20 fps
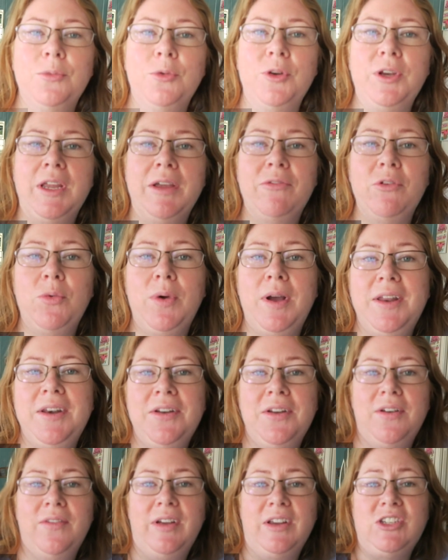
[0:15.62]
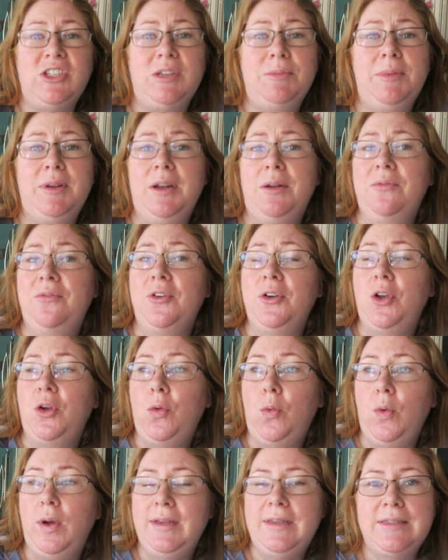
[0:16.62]
morning, everyone. I've actually been up for
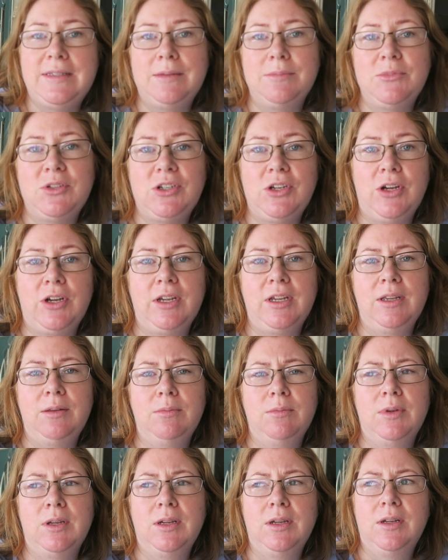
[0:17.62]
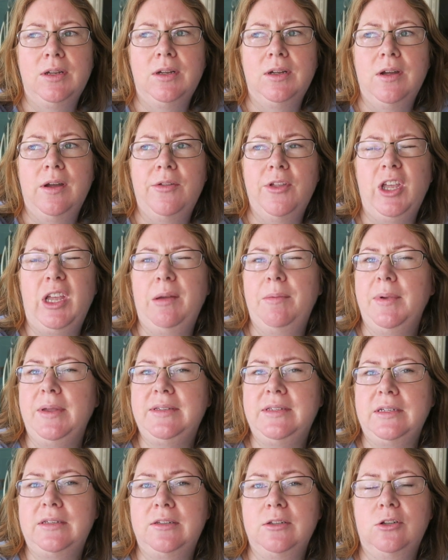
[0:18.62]
quite some time. I think about
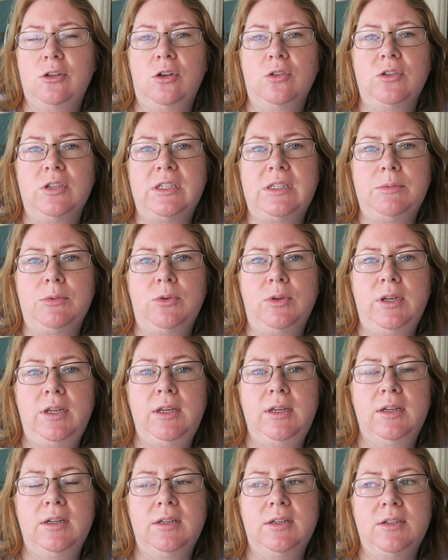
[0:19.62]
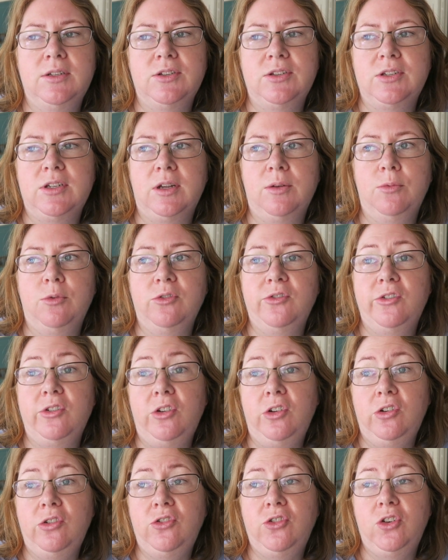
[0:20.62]
6 o'clock this morning. Just started
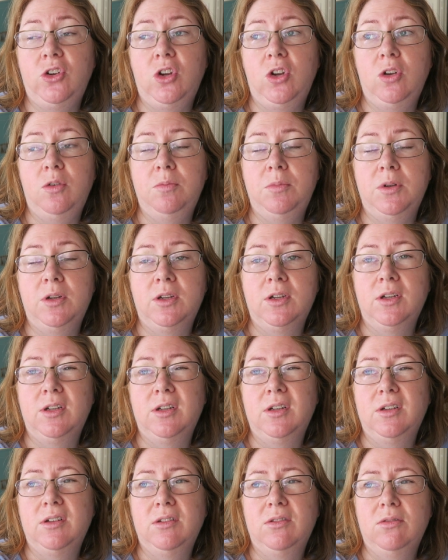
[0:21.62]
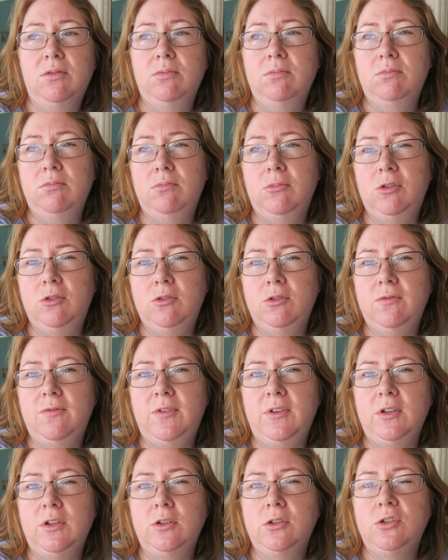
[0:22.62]
watching YouTube.
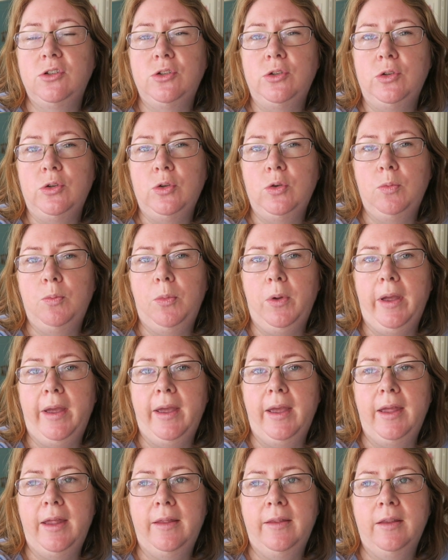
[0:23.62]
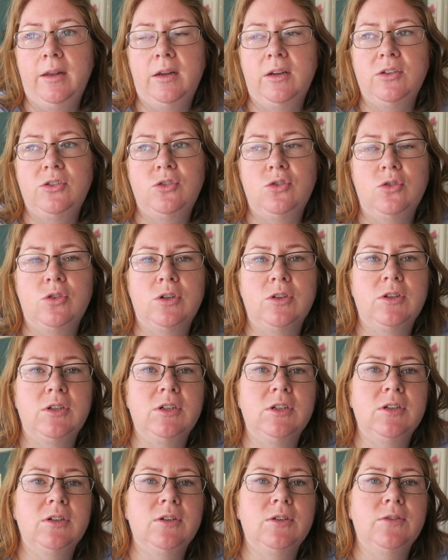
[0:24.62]
Wasn't feeling too bad, and then I took
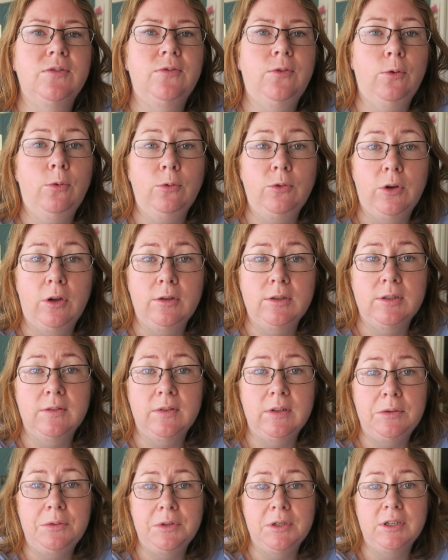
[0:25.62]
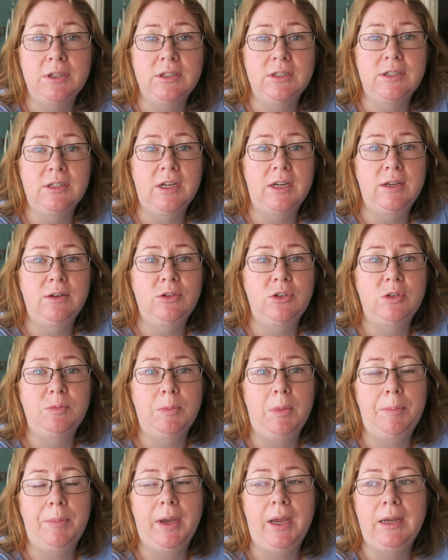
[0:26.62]
the full dose of Lyrica today, which is
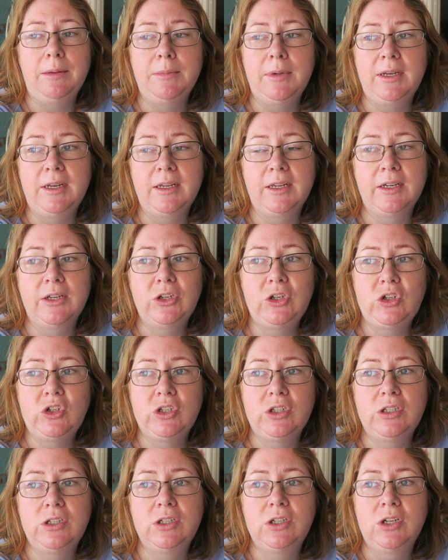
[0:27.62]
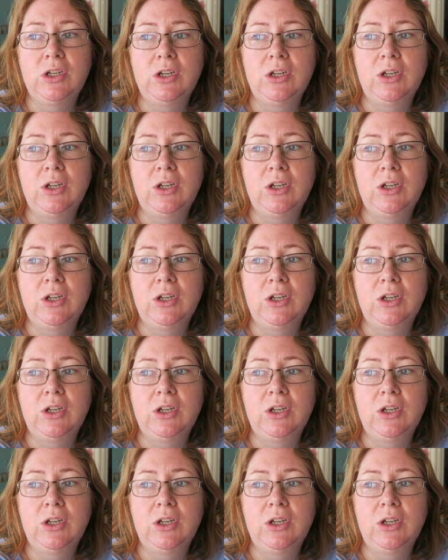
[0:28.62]
my pain medication.